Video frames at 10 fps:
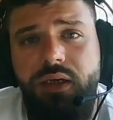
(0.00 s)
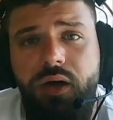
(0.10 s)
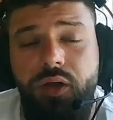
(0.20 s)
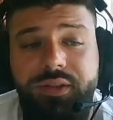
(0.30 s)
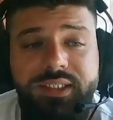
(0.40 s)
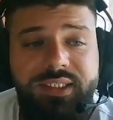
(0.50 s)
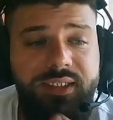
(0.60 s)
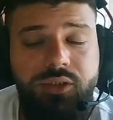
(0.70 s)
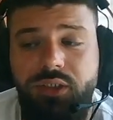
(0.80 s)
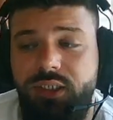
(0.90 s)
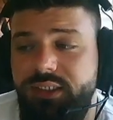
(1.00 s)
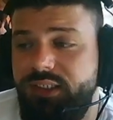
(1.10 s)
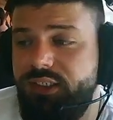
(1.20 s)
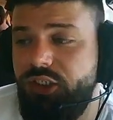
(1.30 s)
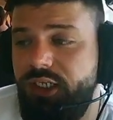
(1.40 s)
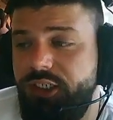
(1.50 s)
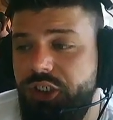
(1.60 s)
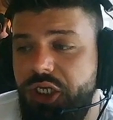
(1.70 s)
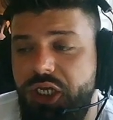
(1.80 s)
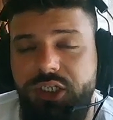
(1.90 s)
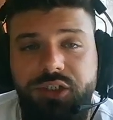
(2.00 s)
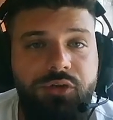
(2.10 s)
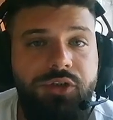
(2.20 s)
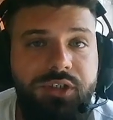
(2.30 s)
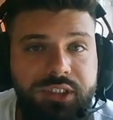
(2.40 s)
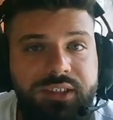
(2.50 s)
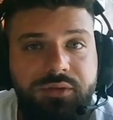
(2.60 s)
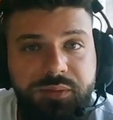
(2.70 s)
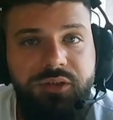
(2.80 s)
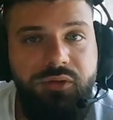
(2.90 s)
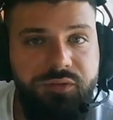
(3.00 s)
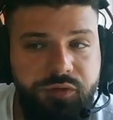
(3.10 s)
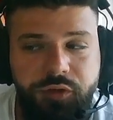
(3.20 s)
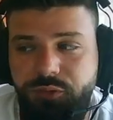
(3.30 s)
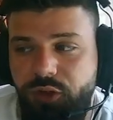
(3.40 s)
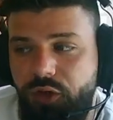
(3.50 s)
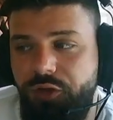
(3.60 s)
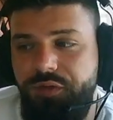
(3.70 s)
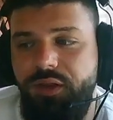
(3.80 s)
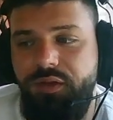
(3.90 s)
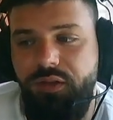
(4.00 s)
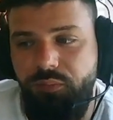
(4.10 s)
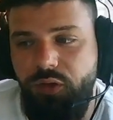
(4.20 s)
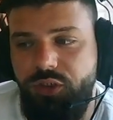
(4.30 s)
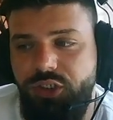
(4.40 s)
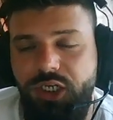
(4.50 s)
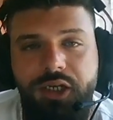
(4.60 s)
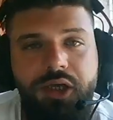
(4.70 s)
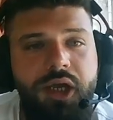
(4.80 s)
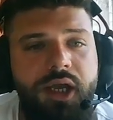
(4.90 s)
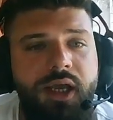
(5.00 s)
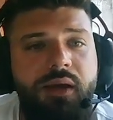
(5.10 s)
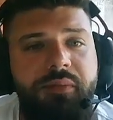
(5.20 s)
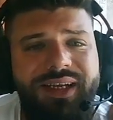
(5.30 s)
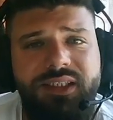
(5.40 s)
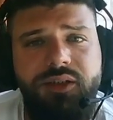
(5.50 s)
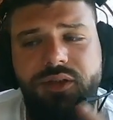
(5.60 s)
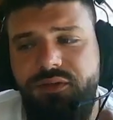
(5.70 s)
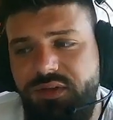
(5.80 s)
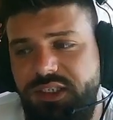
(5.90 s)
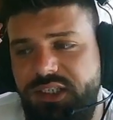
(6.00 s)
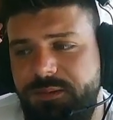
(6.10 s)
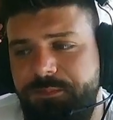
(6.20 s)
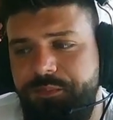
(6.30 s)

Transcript: On decentralized exchange, the order need to be confirmed on the blockchain. Based on the fees,